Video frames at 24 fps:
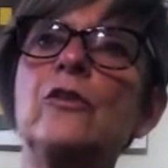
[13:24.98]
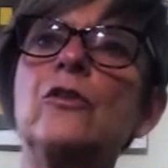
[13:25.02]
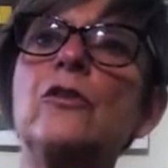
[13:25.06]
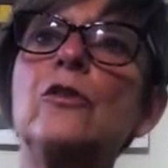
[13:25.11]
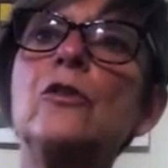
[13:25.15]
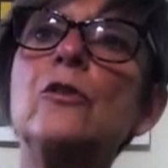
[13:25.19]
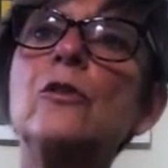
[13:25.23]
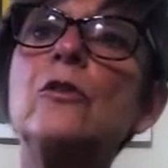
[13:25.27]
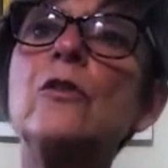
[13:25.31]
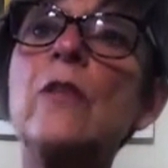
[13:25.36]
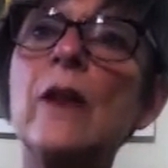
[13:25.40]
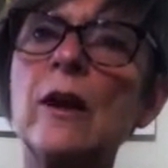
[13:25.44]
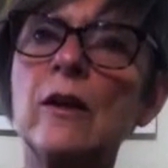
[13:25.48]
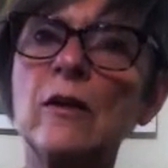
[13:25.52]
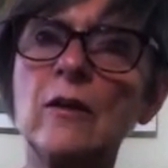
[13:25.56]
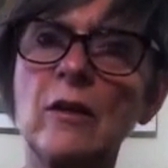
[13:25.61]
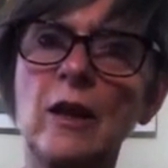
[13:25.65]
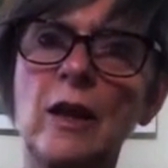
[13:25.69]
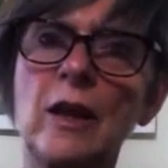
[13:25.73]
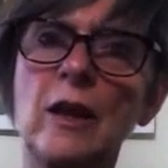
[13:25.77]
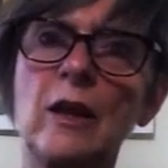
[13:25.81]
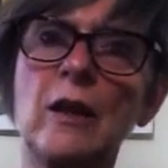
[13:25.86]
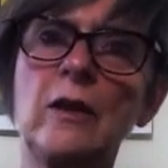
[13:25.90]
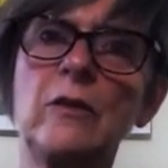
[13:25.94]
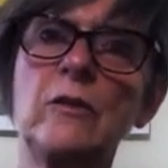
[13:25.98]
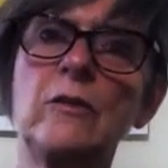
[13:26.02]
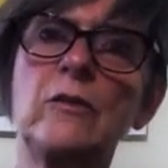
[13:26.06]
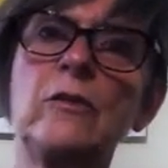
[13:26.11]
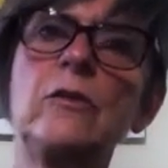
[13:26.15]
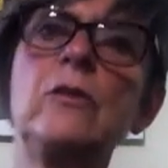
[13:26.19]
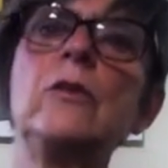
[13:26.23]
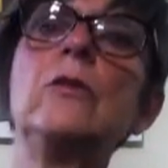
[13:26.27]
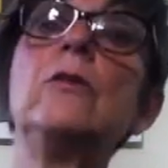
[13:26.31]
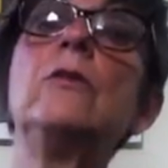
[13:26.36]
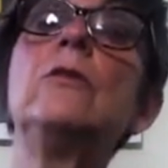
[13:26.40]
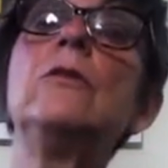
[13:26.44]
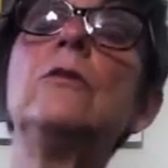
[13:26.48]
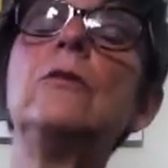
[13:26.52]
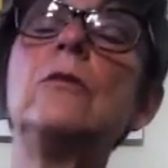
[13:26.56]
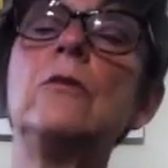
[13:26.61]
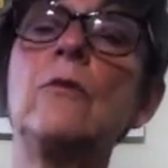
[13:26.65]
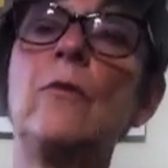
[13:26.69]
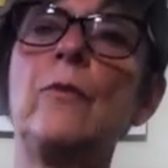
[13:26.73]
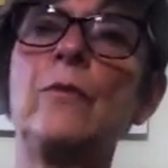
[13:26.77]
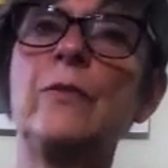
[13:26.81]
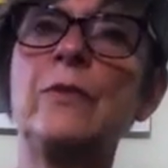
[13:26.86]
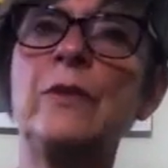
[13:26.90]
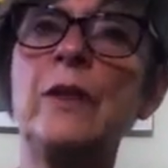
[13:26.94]
to their land, to
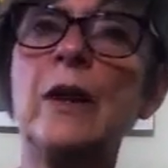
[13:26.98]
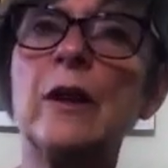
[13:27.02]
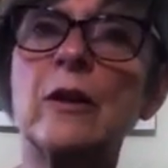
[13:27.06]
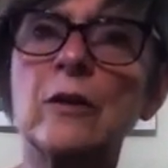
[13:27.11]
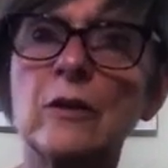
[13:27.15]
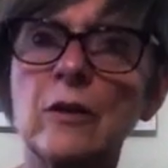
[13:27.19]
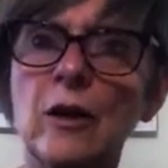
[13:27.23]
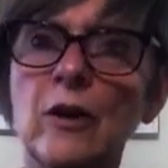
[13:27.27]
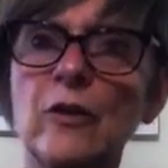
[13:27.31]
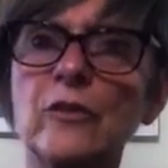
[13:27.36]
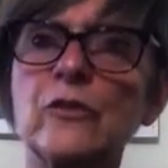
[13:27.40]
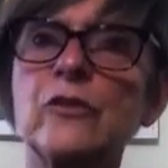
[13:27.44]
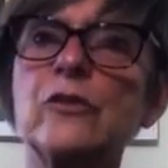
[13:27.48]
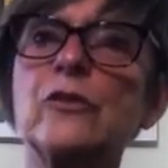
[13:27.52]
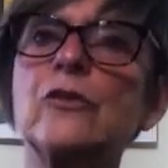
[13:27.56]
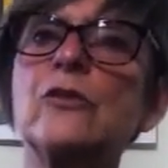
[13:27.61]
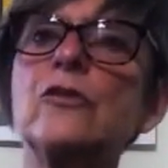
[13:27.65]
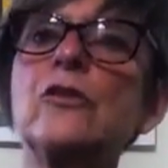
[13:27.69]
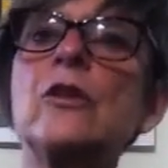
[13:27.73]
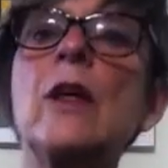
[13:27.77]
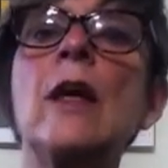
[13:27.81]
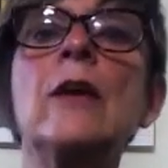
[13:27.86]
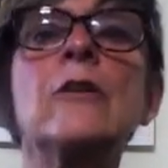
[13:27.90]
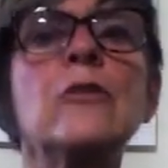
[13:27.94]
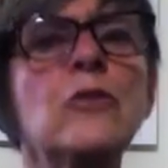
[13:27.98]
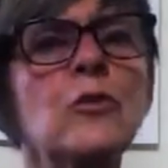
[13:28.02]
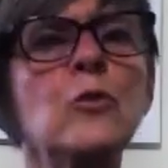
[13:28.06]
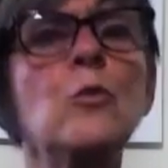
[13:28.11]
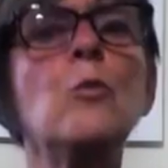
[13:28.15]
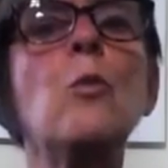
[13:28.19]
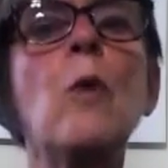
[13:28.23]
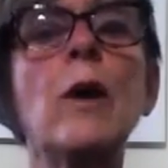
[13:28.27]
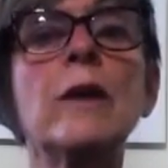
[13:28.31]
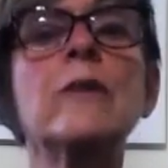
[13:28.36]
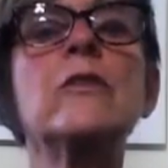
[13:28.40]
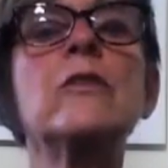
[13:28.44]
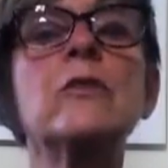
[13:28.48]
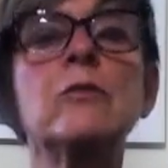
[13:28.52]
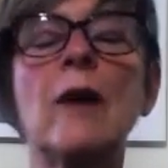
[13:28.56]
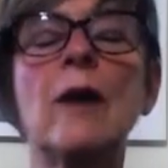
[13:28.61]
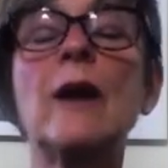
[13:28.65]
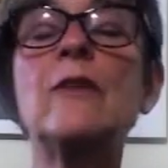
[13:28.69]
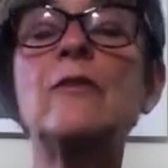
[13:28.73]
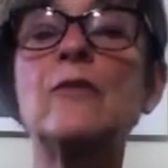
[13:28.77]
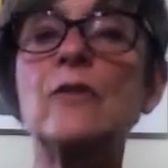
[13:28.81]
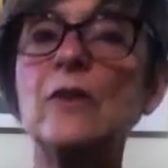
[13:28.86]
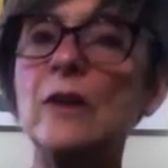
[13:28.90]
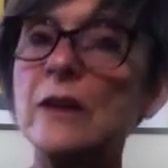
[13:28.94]
their culture, and to what is
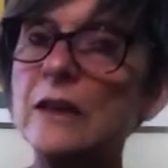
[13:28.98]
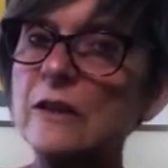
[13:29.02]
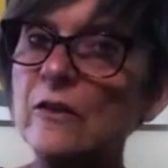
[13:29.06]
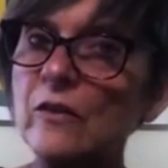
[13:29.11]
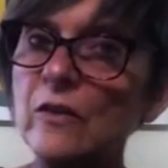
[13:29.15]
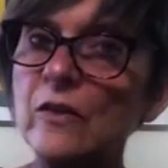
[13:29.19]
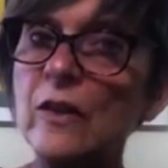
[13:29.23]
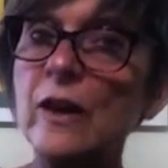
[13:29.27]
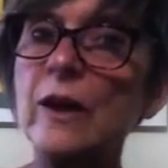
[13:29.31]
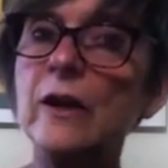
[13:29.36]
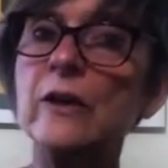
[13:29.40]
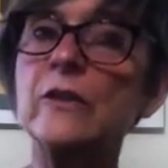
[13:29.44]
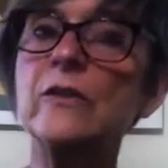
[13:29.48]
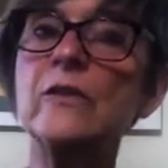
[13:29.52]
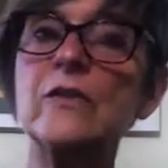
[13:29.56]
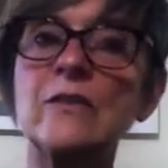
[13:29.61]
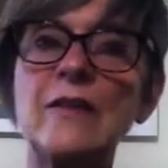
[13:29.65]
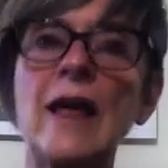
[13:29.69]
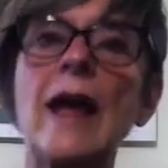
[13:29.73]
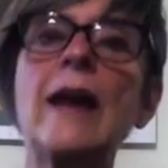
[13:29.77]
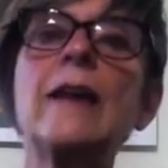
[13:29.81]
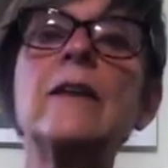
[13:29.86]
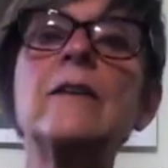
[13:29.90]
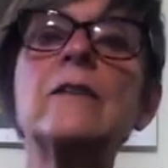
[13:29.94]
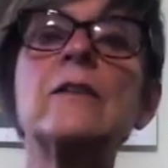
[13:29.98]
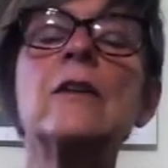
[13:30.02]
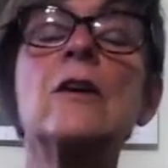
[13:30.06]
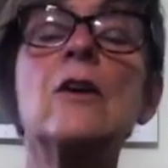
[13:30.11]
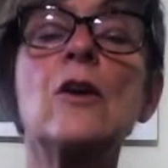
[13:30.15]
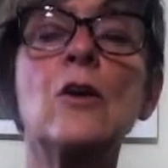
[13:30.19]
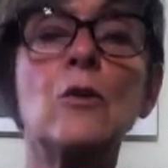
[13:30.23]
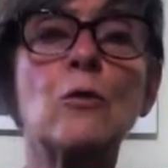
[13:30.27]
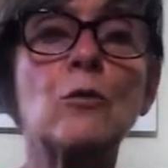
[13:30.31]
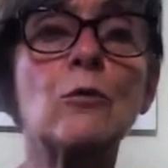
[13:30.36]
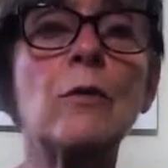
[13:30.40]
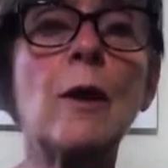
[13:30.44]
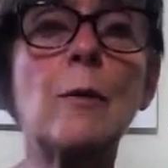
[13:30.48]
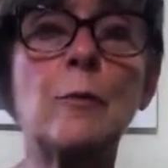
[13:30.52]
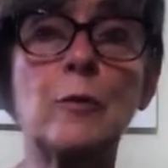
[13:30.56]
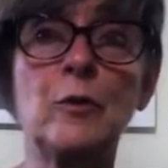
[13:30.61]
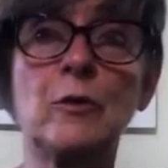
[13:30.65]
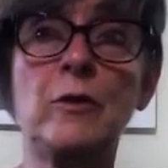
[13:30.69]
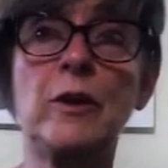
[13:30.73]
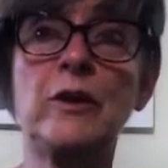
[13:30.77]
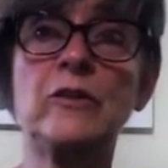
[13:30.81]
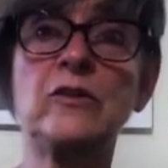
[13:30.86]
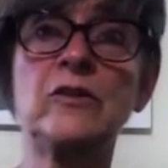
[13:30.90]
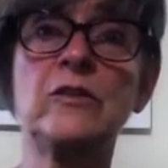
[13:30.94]
rightfully theirs. That is
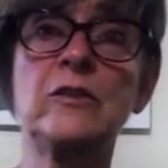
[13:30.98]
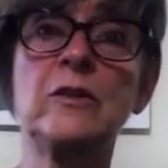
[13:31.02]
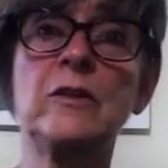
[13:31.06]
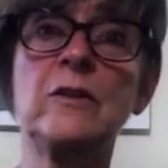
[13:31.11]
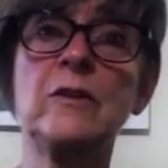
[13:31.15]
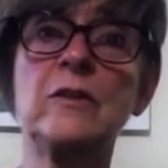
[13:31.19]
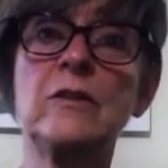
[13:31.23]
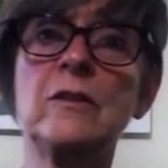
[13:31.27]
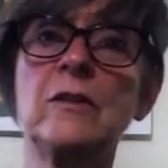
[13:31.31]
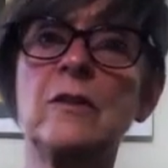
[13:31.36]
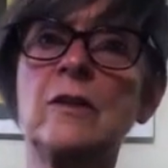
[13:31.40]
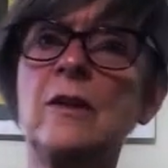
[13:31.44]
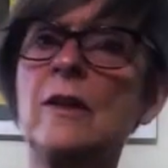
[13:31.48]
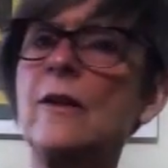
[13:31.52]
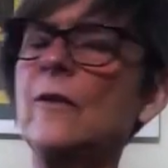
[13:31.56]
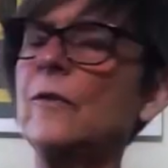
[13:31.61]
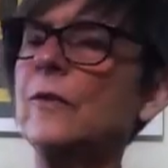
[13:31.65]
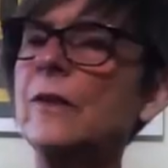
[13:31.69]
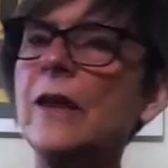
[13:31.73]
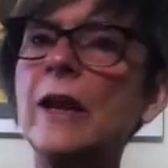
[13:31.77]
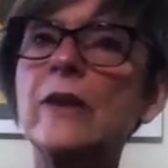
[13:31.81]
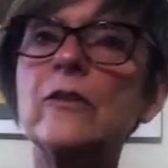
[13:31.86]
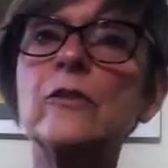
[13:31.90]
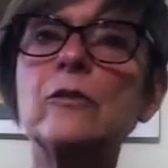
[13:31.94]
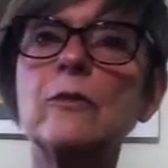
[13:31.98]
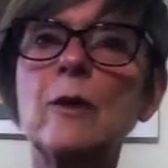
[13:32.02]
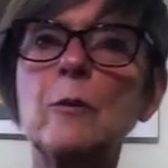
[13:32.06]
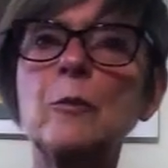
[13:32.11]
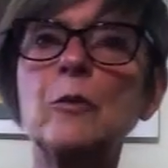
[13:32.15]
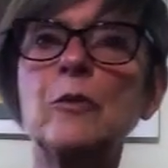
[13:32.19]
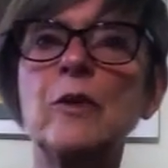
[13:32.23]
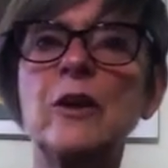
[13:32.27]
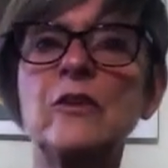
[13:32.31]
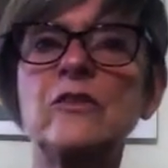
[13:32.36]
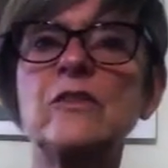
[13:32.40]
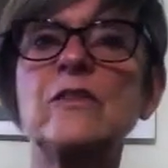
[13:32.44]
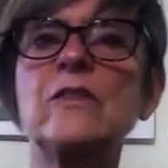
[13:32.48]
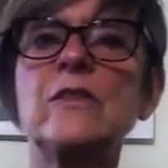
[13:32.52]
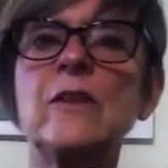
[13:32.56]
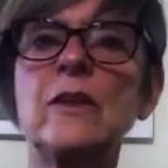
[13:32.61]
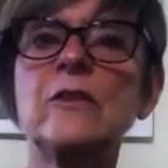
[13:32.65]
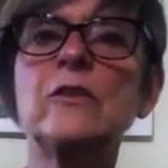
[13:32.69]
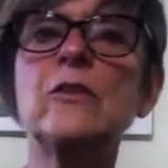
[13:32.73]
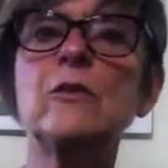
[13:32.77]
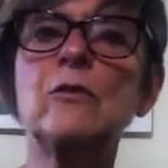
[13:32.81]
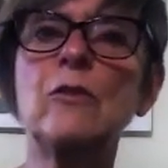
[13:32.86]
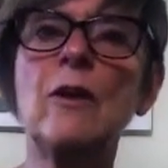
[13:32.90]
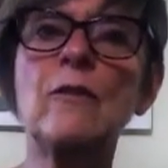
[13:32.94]
reparations. That is reparations
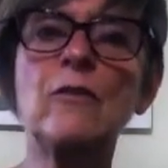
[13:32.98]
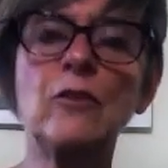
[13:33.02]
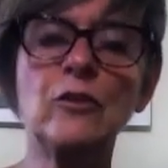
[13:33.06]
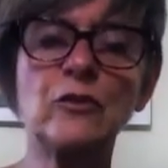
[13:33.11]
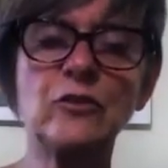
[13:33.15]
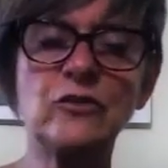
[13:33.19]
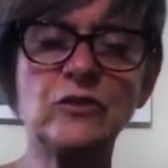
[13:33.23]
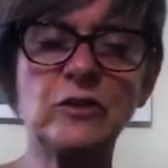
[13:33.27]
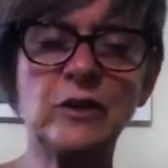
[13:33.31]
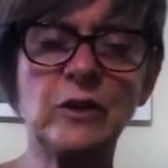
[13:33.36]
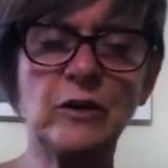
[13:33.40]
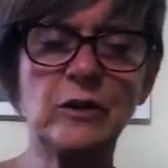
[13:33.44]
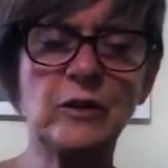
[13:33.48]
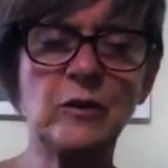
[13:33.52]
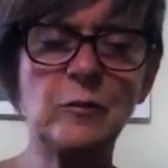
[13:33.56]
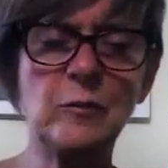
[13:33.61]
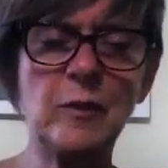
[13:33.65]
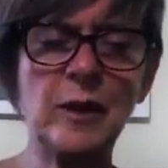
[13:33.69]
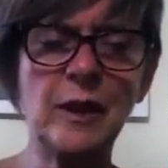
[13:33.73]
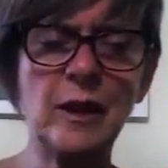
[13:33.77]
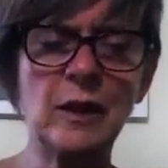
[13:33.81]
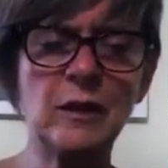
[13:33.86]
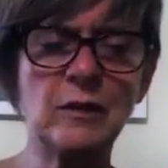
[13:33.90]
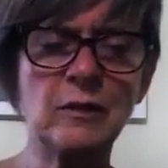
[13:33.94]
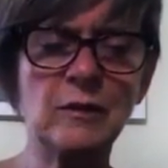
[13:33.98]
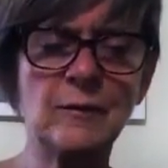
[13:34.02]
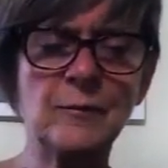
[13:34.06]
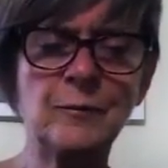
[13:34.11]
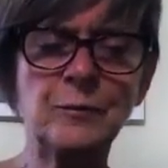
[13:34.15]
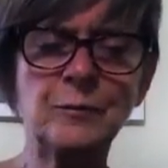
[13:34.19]
as a revolutionary demand.